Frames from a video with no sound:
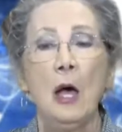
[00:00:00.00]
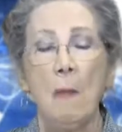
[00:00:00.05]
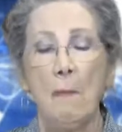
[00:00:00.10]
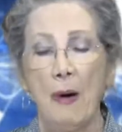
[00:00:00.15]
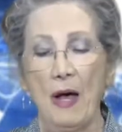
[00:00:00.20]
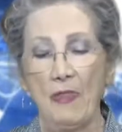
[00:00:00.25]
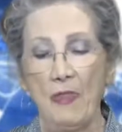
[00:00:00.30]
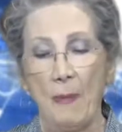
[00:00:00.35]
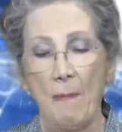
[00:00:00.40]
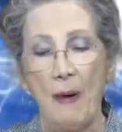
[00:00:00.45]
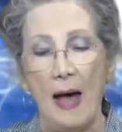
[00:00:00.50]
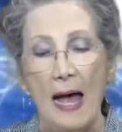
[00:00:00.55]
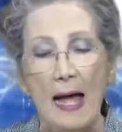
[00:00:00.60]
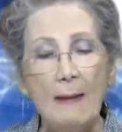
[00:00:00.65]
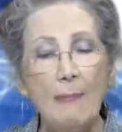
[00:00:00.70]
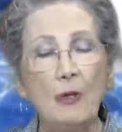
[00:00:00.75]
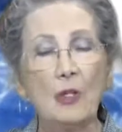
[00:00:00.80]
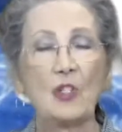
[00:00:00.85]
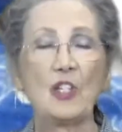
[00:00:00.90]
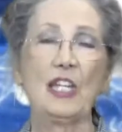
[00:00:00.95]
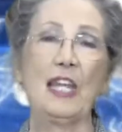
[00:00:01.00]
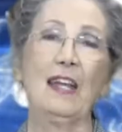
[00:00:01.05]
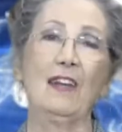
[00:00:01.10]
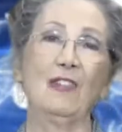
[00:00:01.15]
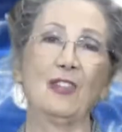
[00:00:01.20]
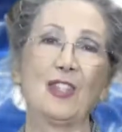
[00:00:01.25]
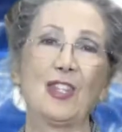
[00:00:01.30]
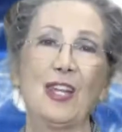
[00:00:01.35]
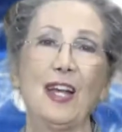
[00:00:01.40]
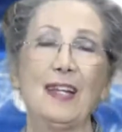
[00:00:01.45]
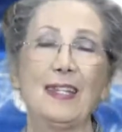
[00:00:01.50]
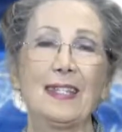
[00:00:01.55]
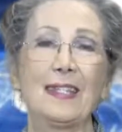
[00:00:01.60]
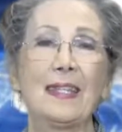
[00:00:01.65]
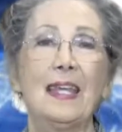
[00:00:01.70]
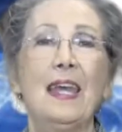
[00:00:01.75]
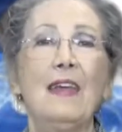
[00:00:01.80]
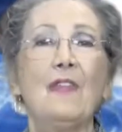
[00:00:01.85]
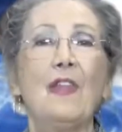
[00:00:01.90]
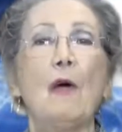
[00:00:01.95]
But the Bible tells
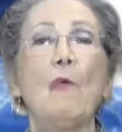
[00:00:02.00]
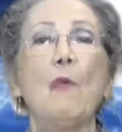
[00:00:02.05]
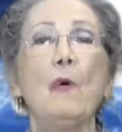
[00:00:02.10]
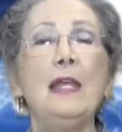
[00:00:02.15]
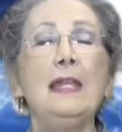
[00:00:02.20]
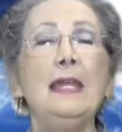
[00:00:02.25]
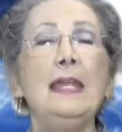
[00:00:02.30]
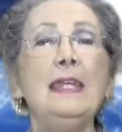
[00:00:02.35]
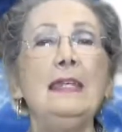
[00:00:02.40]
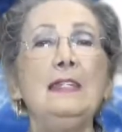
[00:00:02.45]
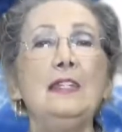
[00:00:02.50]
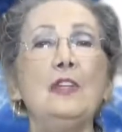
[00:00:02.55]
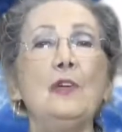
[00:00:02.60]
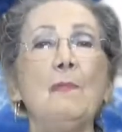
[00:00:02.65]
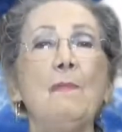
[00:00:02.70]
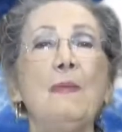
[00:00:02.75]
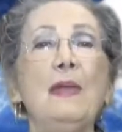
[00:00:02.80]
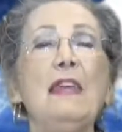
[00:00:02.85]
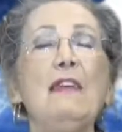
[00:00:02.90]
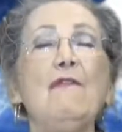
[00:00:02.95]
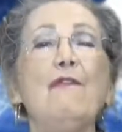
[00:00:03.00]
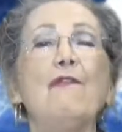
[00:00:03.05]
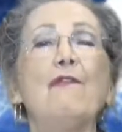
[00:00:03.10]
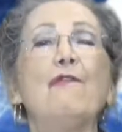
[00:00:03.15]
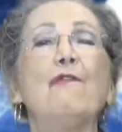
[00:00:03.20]
us that we need to be